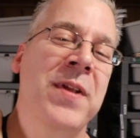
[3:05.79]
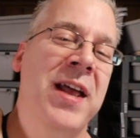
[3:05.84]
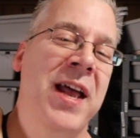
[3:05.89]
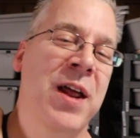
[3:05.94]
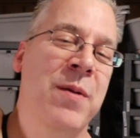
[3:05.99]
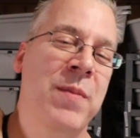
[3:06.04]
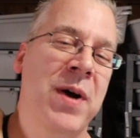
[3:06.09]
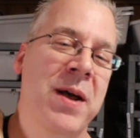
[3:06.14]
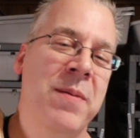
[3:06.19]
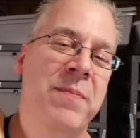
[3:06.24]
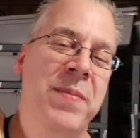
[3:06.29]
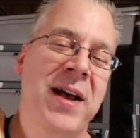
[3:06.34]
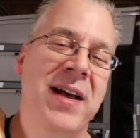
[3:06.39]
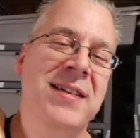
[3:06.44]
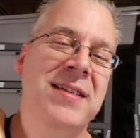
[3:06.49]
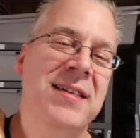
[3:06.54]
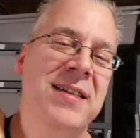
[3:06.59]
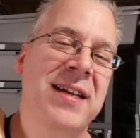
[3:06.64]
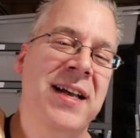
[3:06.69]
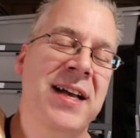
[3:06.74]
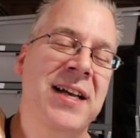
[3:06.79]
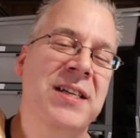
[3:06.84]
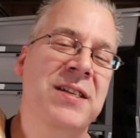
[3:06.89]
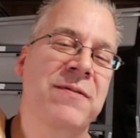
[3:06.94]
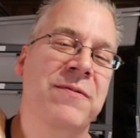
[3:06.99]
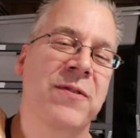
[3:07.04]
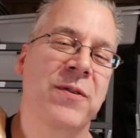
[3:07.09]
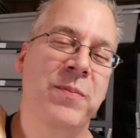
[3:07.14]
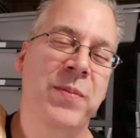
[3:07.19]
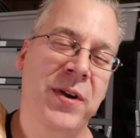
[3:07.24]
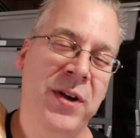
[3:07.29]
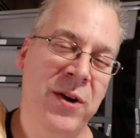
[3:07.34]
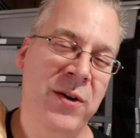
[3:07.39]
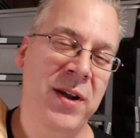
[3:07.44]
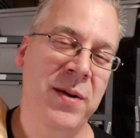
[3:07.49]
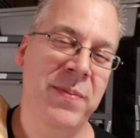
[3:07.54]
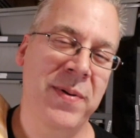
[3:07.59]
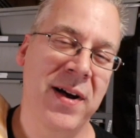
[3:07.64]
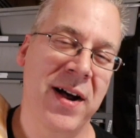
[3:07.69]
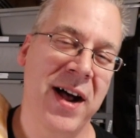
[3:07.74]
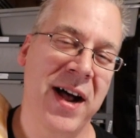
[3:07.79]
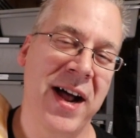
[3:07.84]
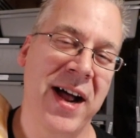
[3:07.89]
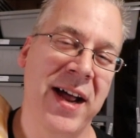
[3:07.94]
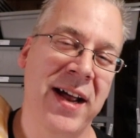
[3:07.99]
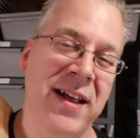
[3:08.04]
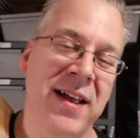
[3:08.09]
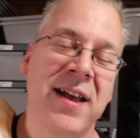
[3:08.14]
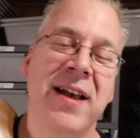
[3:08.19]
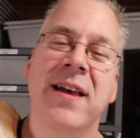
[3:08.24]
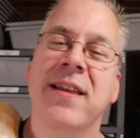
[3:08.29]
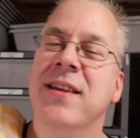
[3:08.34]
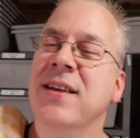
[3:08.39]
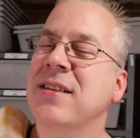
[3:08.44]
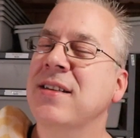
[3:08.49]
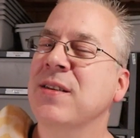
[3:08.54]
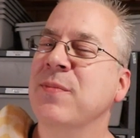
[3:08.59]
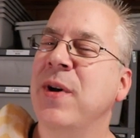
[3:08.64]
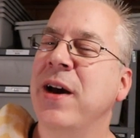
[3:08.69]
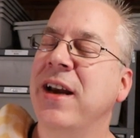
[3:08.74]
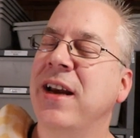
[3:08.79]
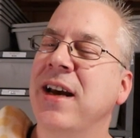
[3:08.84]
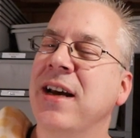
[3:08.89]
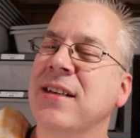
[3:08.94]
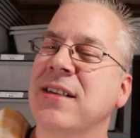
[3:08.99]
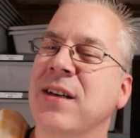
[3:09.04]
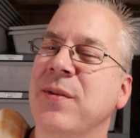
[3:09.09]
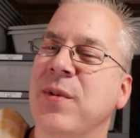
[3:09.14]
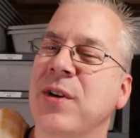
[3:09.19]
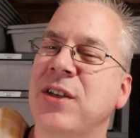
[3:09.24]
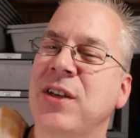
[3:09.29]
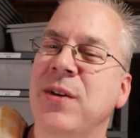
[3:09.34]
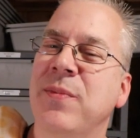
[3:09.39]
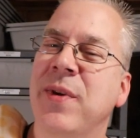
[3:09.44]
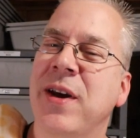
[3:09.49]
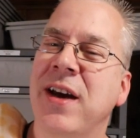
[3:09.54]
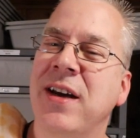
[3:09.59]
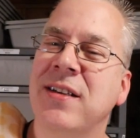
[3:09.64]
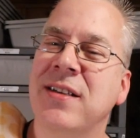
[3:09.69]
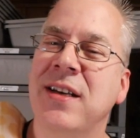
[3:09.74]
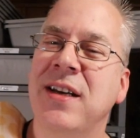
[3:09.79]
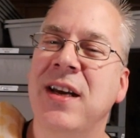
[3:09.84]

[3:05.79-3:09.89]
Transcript: And my best guess for PewDiePie, this is my guess how much he makes.